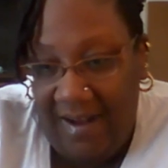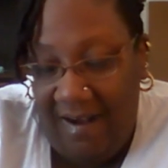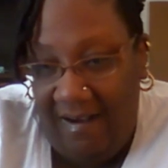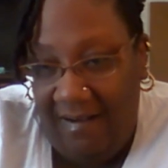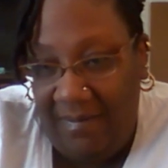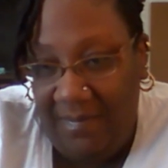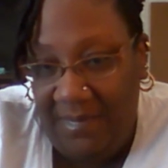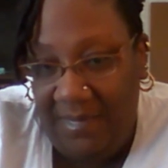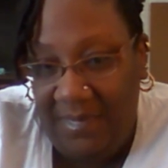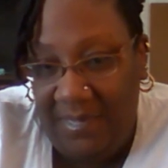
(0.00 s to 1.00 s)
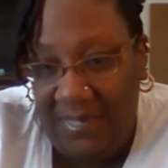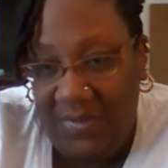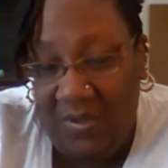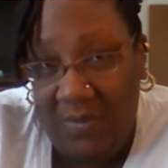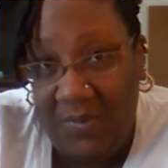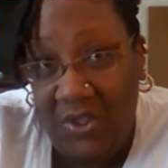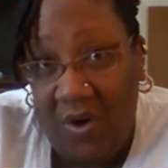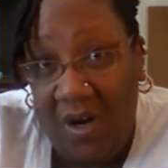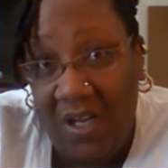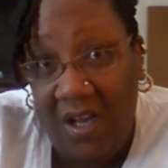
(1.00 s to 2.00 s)
So the
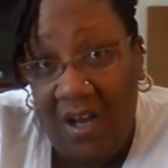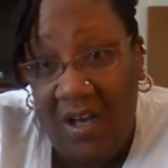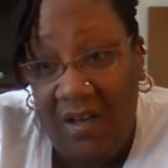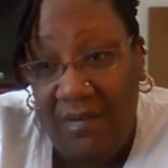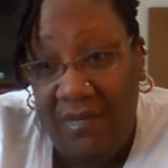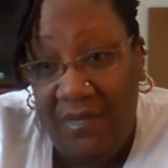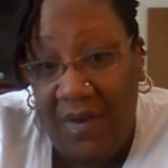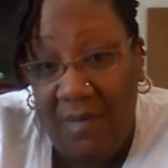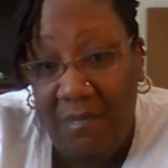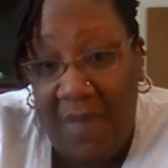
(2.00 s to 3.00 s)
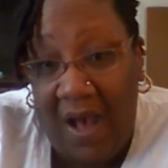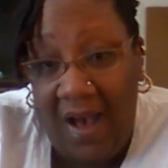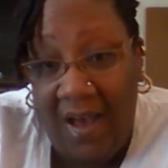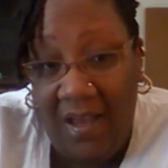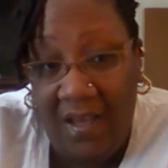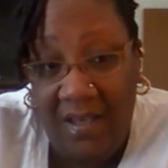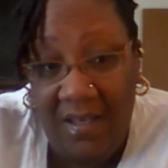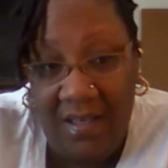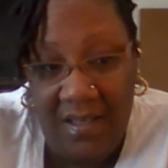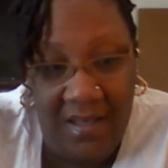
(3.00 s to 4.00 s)
majority of my
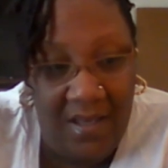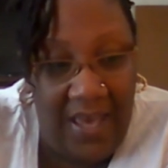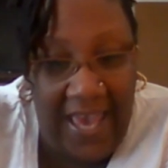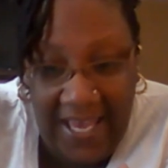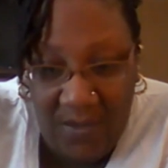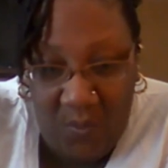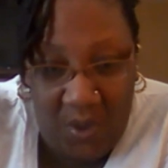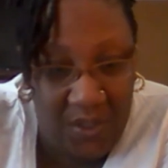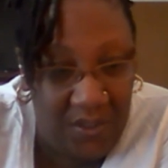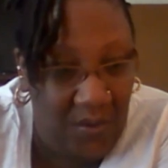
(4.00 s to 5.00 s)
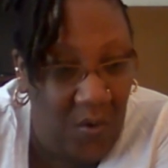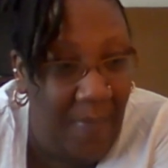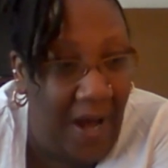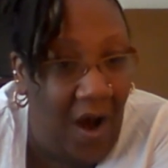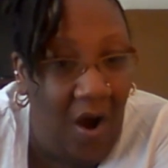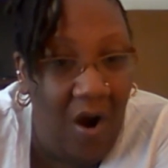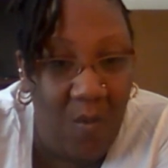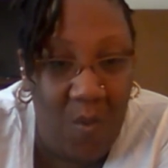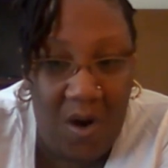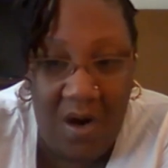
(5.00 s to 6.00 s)
head work or my
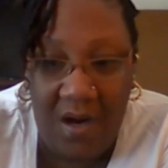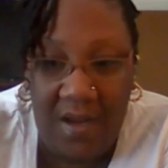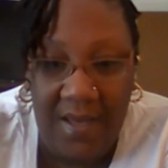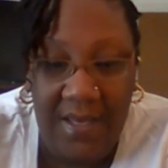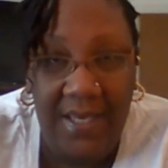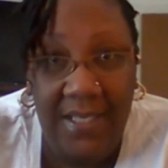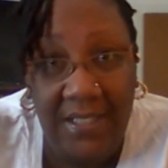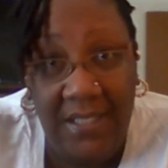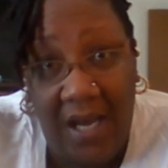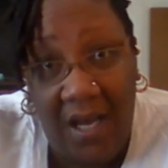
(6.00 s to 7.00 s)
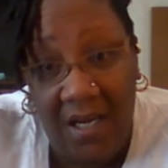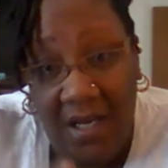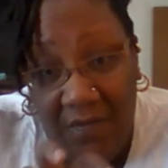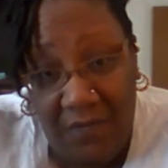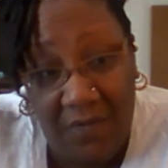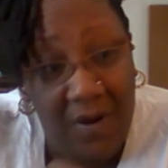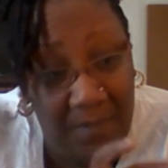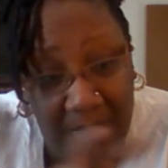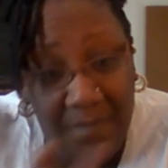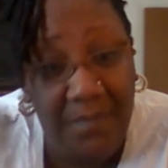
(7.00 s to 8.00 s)
heart work is done
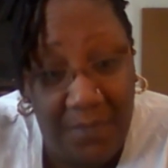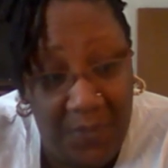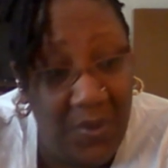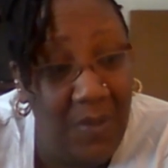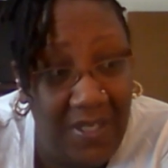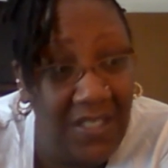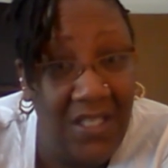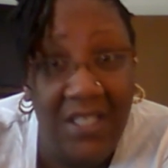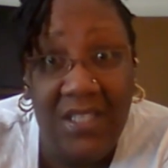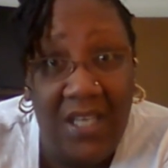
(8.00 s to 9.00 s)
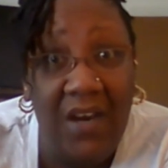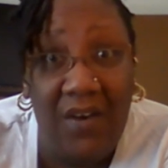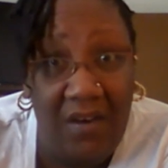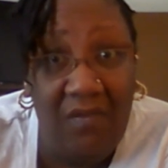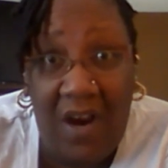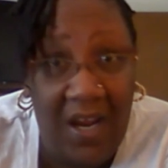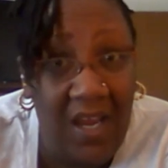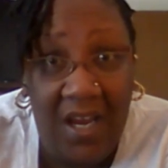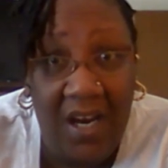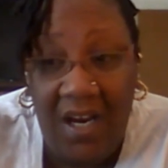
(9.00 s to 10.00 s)
from pretty much this area right
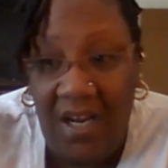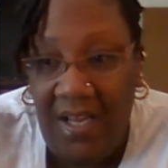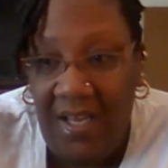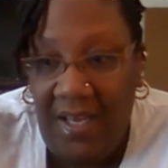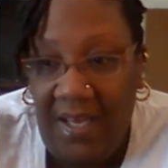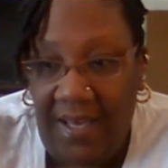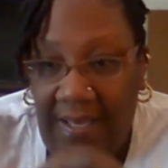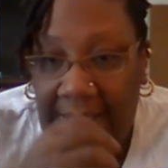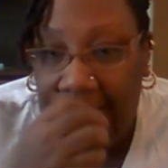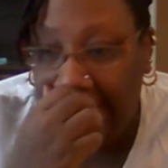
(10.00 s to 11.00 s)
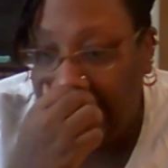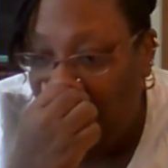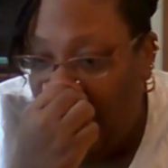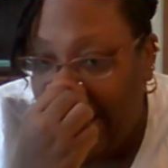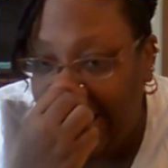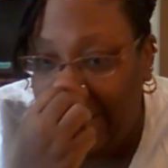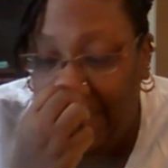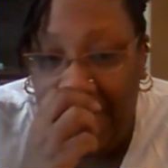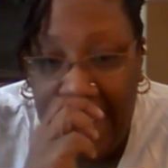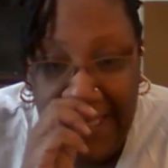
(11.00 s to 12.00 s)
here. So I
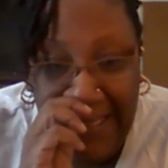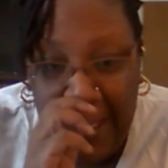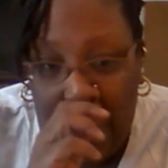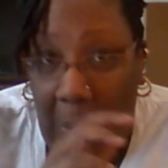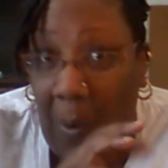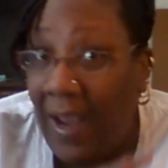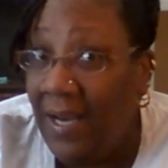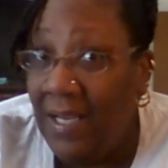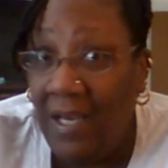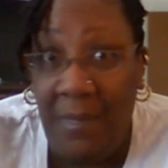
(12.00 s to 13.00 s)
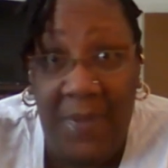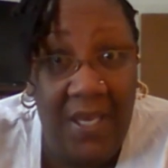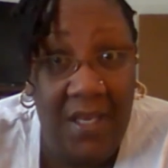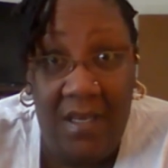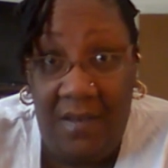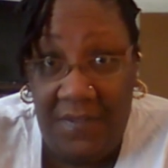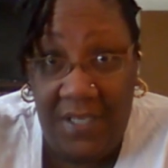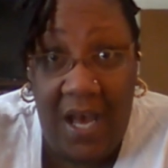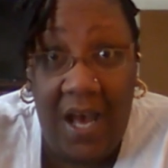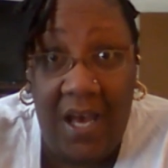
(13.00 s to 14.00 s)
spend quite a bit of
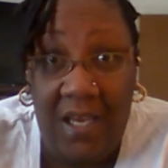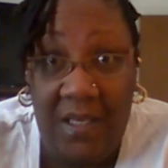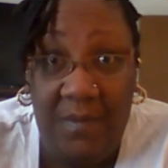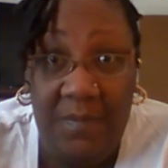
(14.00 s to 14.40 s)
time